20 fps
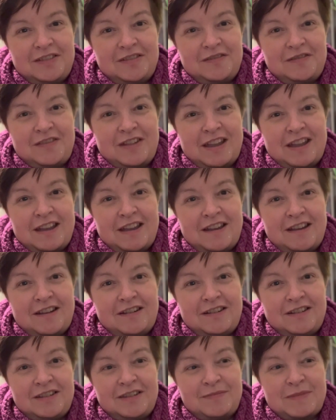there
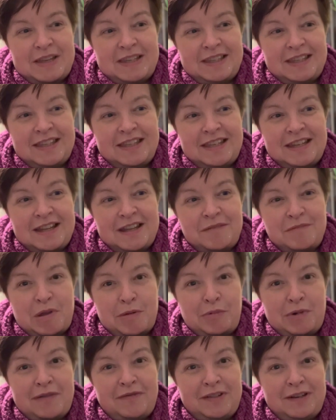is my sister and my
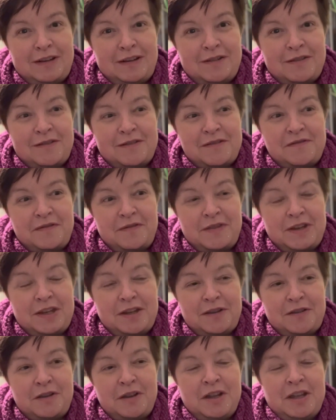brother-in-law on the
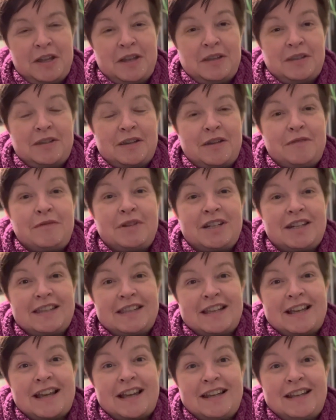video, so I will
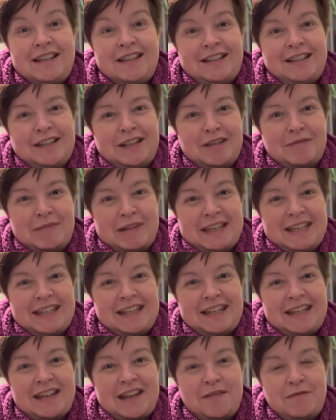just cut it a little bit
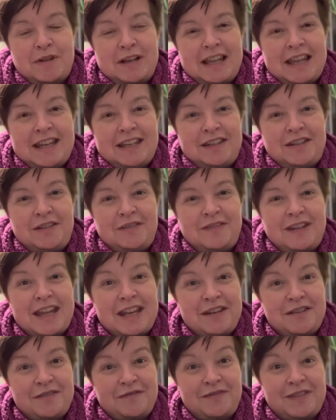and I will add it to the
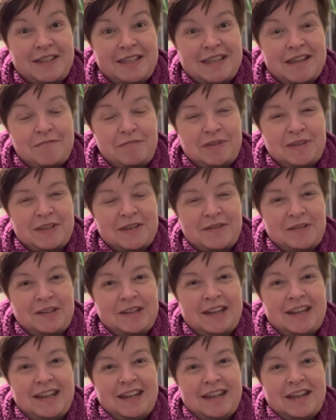end of this episode.
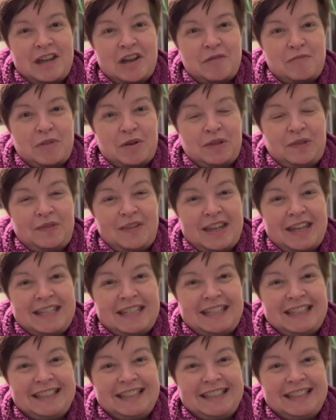How about that?